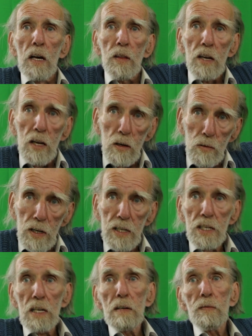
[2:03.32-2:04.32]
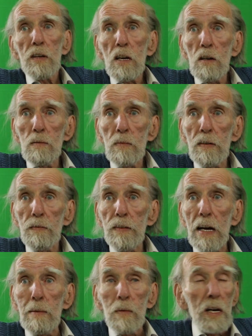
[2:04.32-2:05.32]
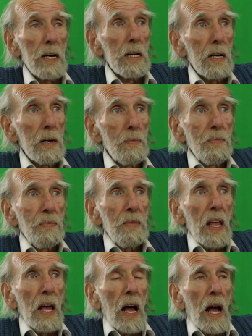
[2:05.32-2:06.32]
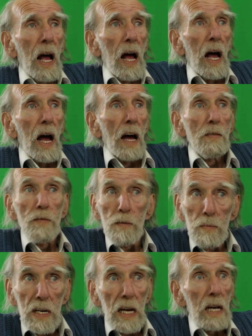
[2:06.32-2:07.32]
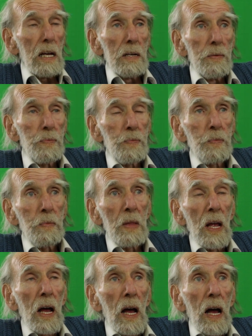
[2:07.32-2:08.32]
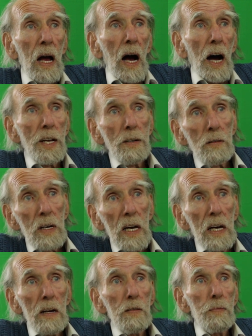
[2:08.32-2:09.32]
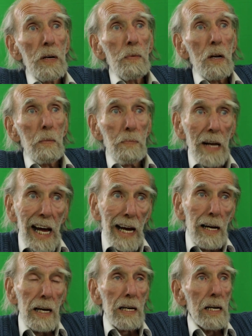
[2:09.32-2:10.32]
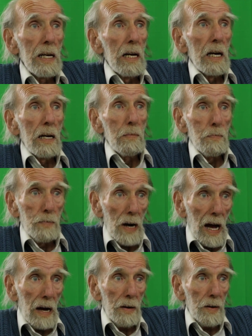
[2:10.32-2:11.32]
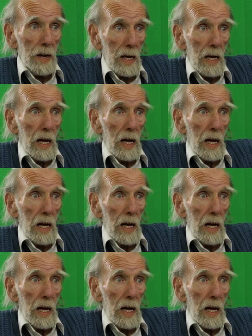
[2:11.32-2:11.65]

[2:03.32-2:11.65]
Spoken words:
the unity of the human family. And for me, I don't care if people are black, brown,